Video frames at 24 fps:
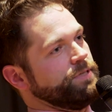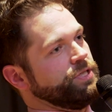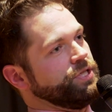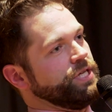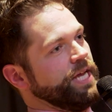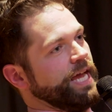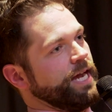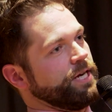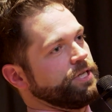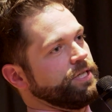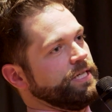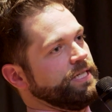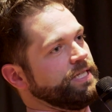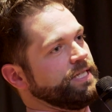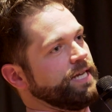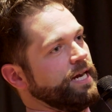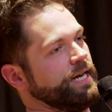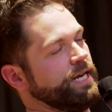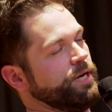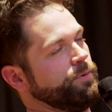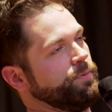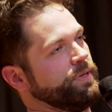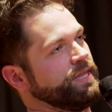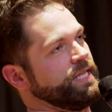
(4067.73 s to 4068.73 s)
She actually
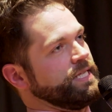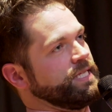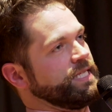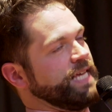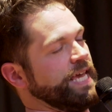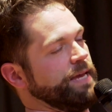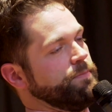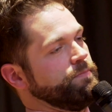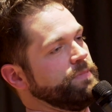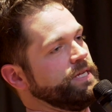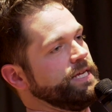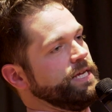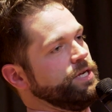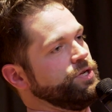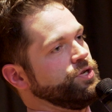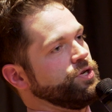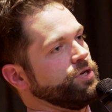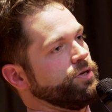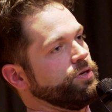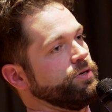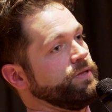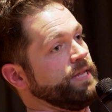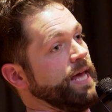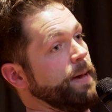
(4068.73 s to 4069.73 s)
studied with the same
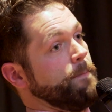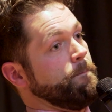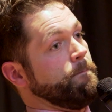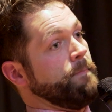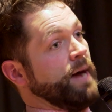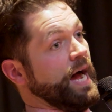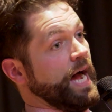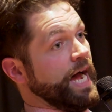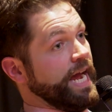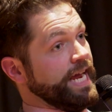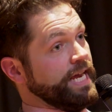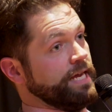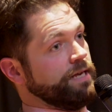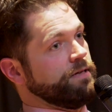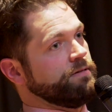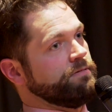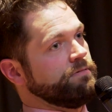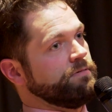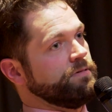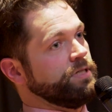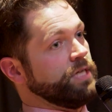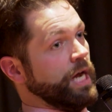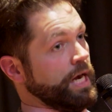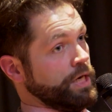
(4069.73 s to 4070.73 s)
teacher that my
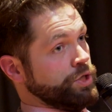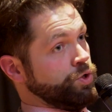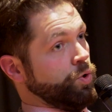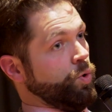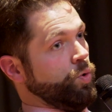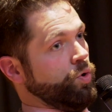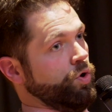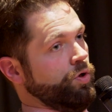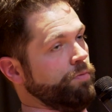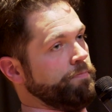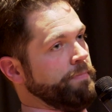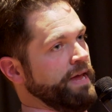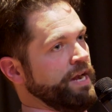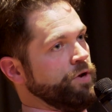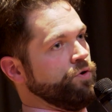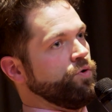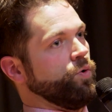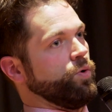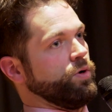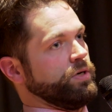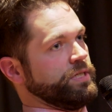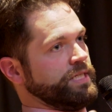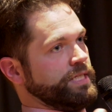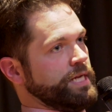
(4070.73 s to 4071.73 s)
doctoral
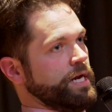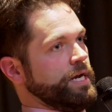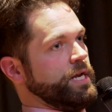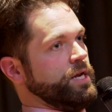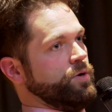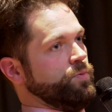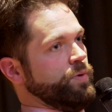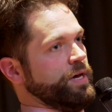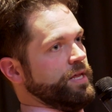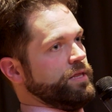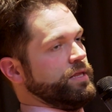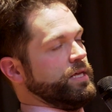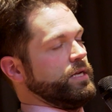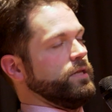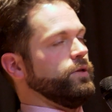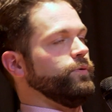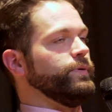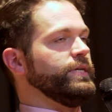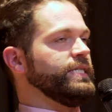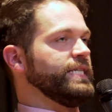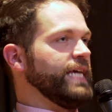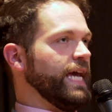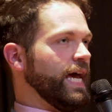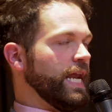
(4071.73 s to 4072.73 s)
mentor studied with in
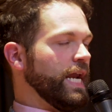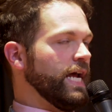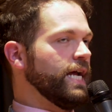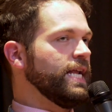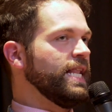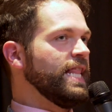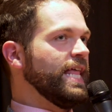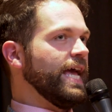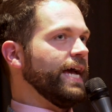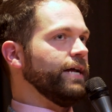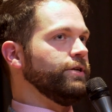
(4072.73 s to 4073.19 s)
Louisiana,